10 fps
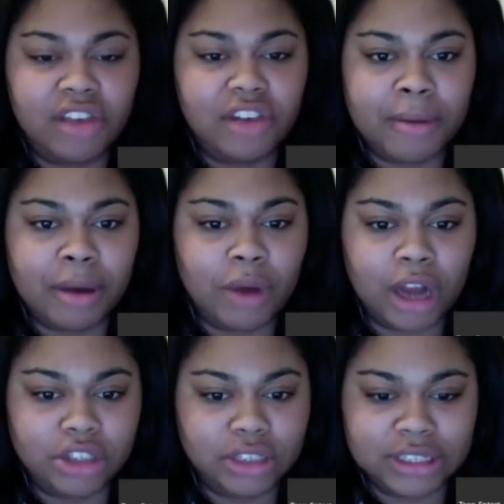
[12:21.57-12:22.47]
on my
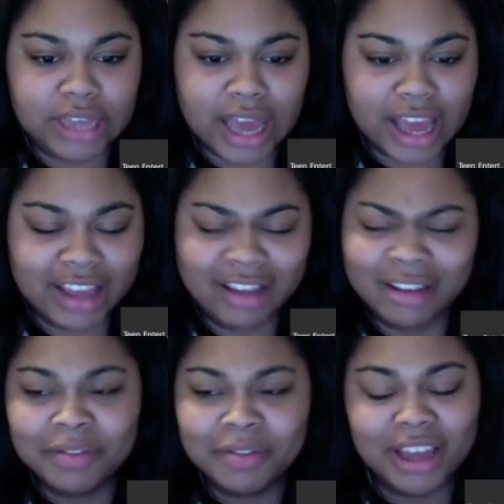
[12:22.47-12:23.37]
watch list, I
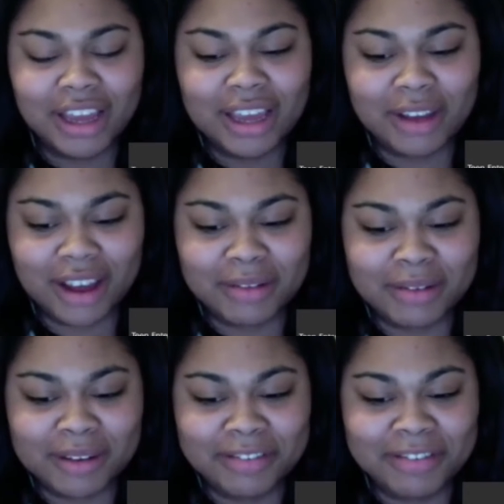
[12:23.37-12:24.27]
keep talking about my